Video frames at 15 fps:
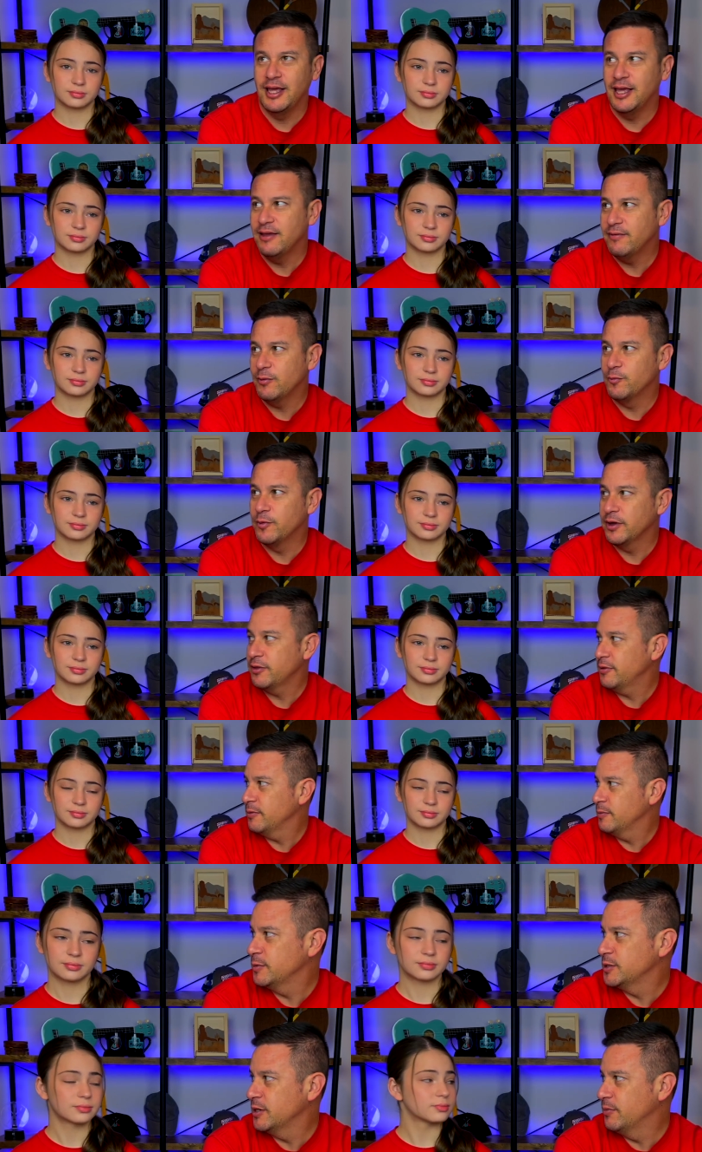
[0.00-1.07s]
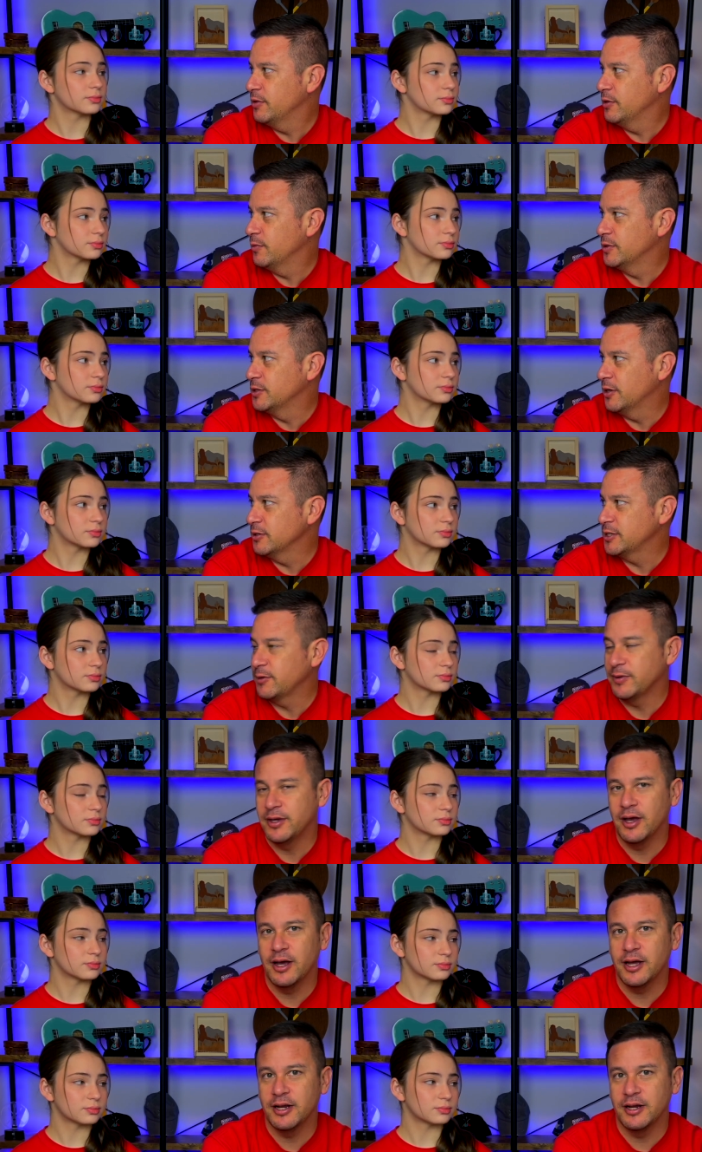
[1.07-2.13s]
Speaker 1: Even with some of the results that we
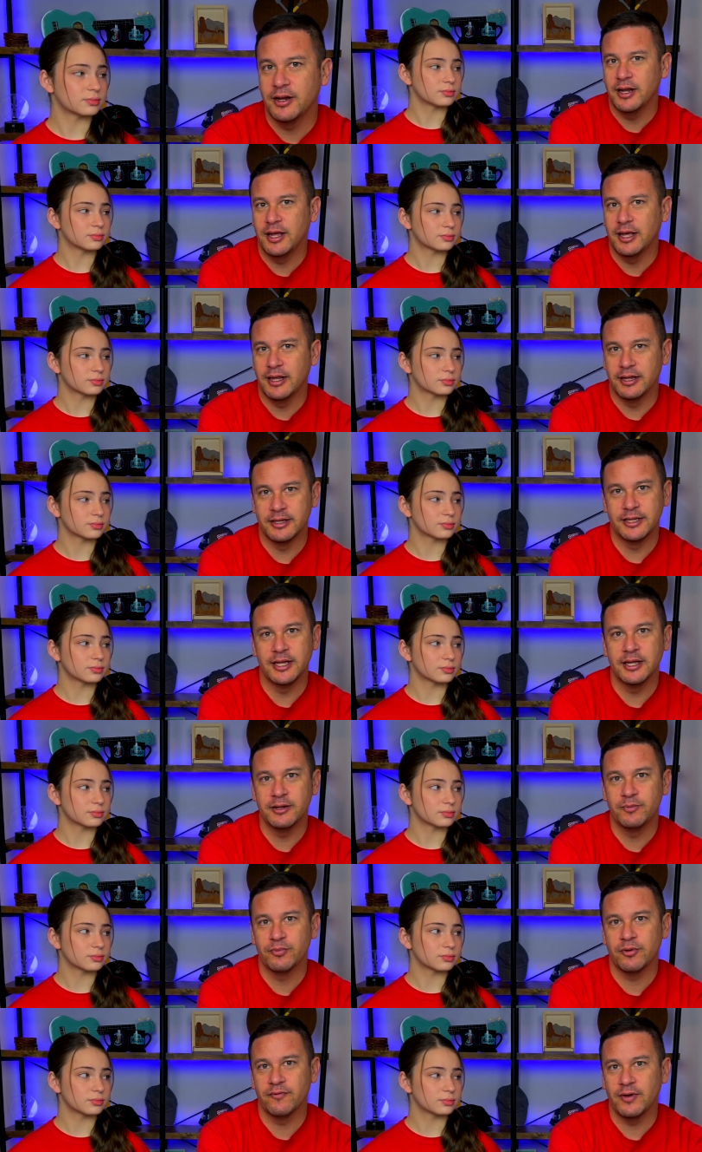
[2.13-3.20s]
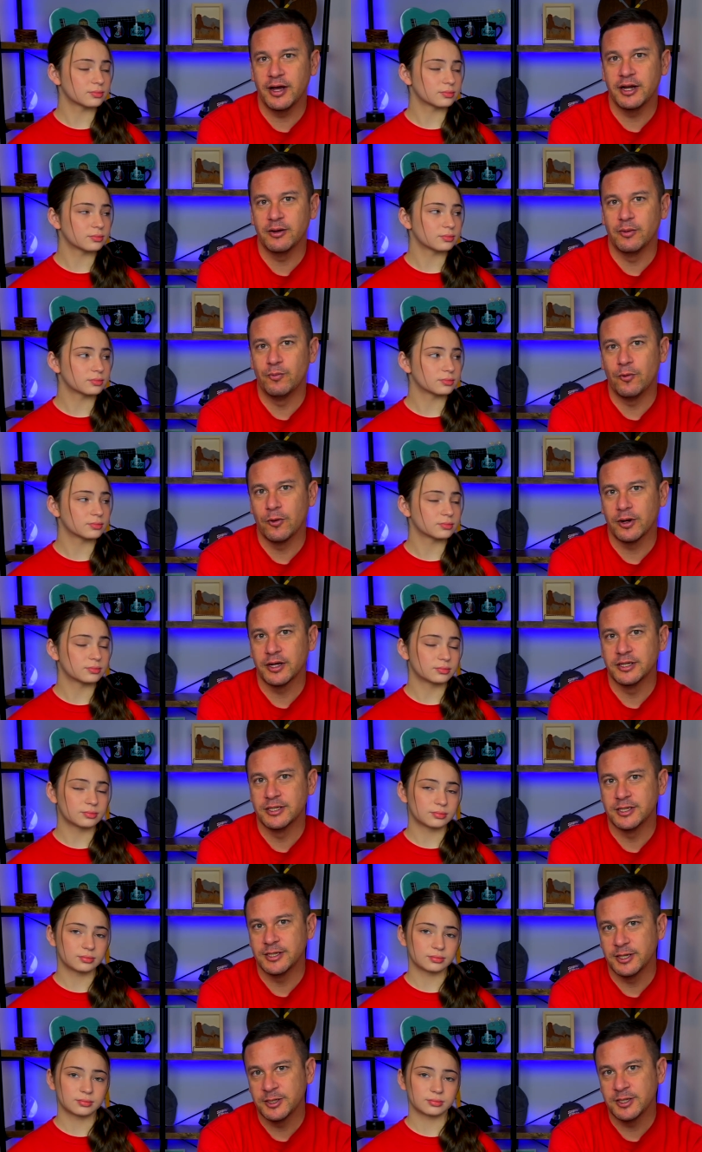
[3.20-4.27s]
got, it did provide a more
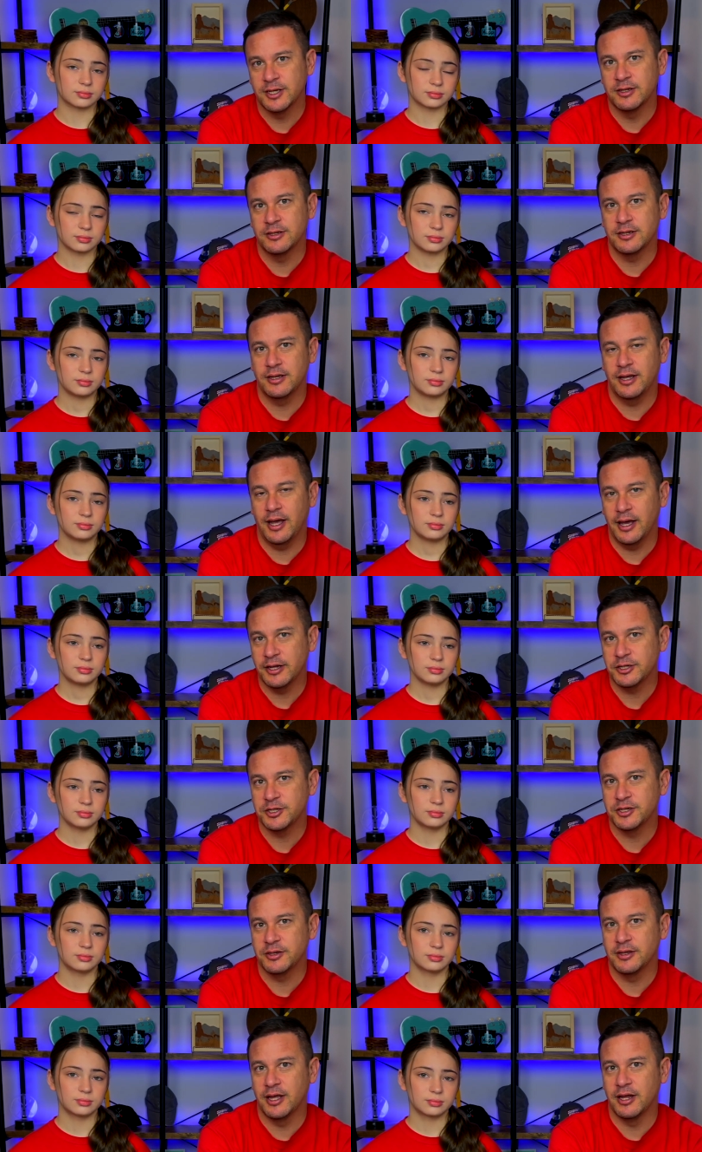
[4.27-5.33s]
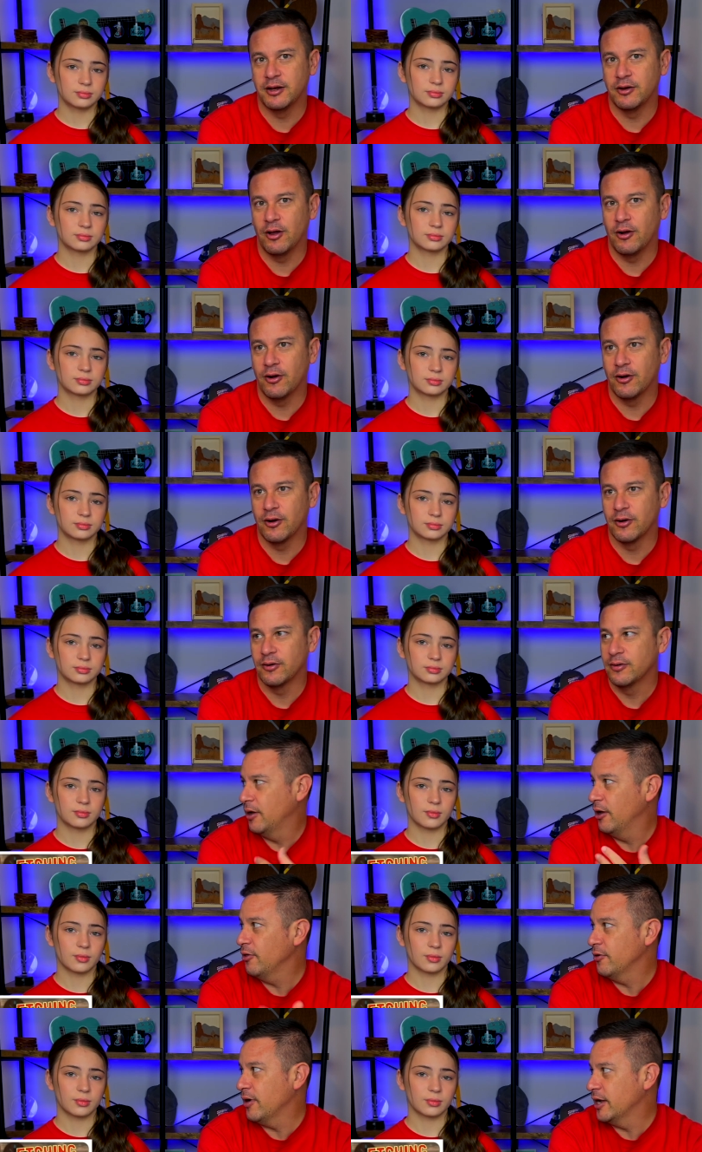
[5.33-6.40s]
consistent etch than our
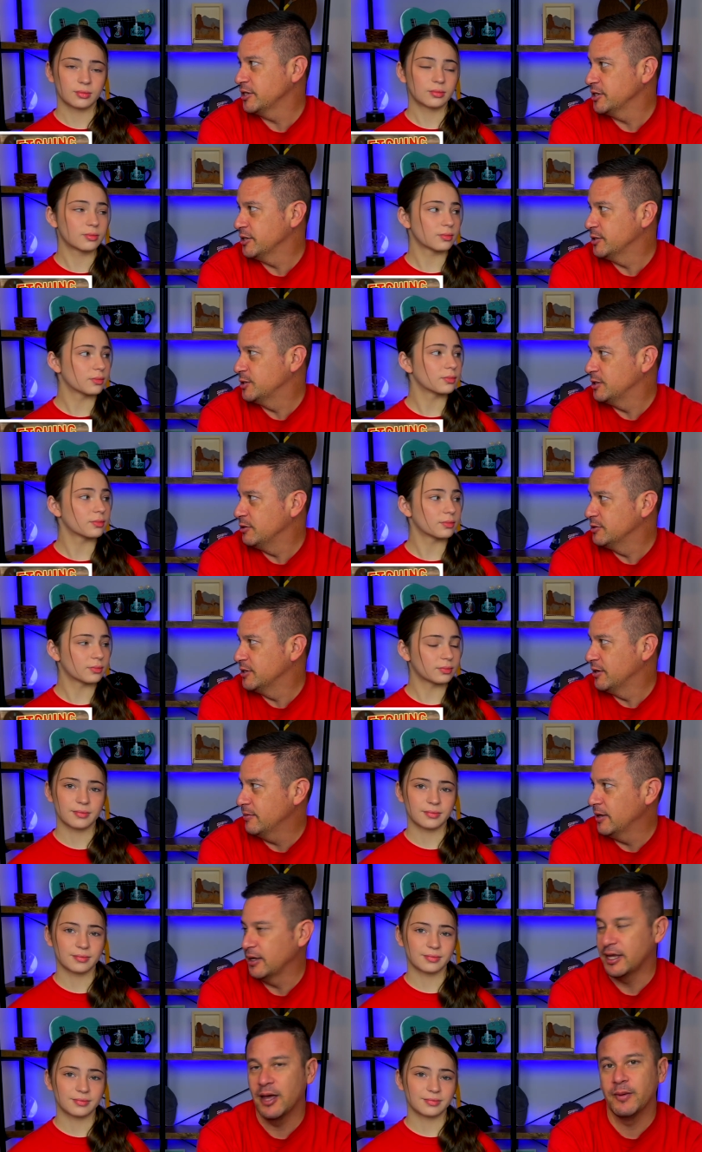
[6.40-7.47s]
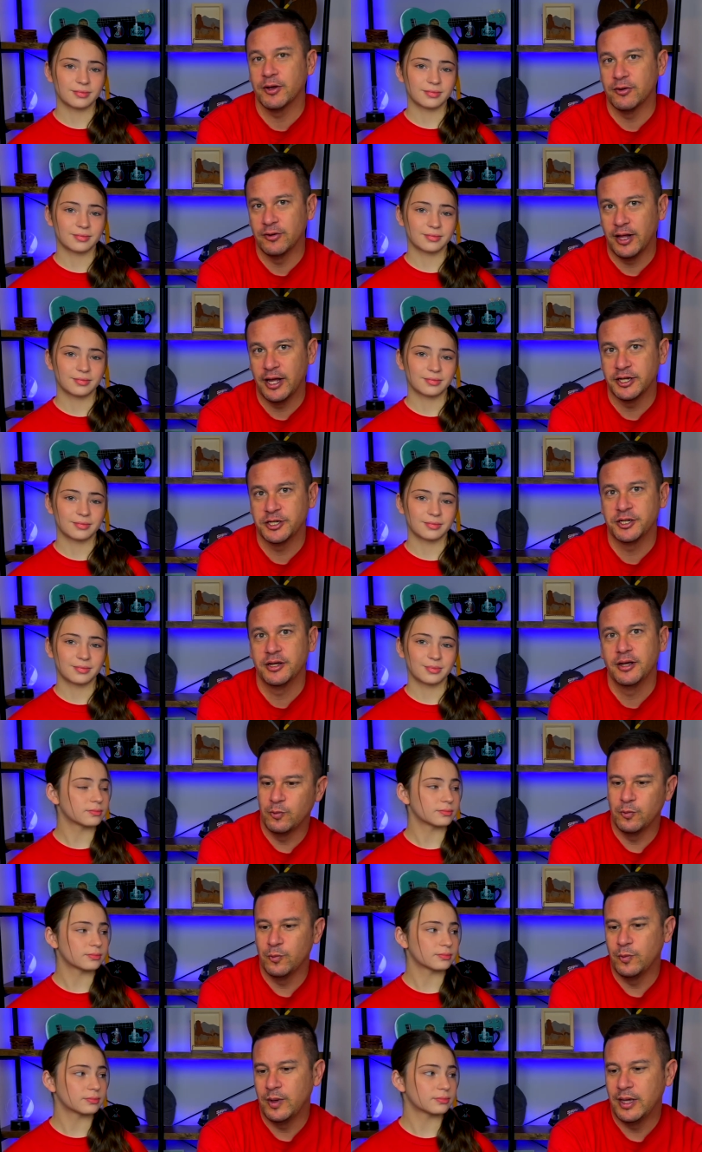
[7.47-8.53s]
other etches using the chemical etch.
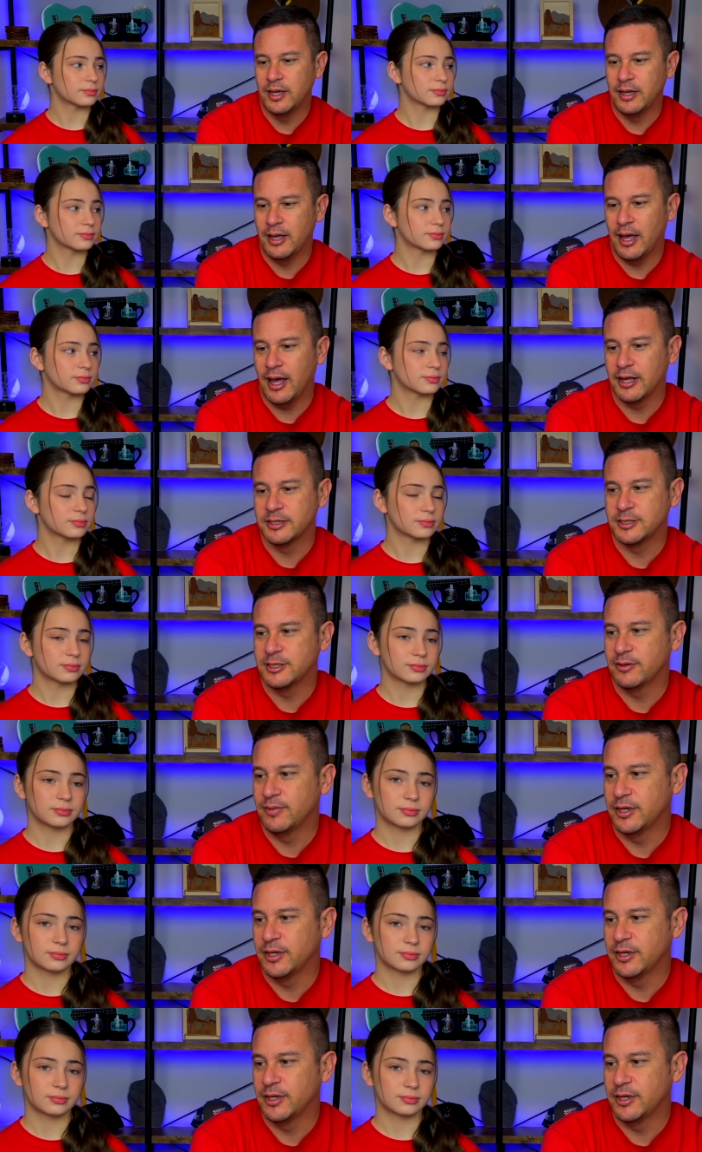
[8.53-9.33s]
We had some